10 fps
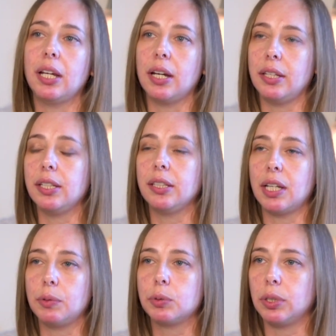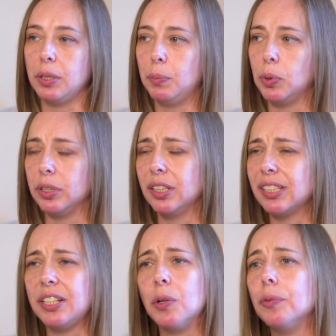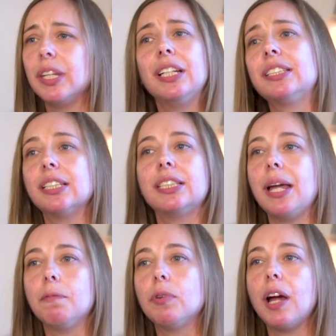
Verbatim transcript: And I think that was really important because I don't think it's the same for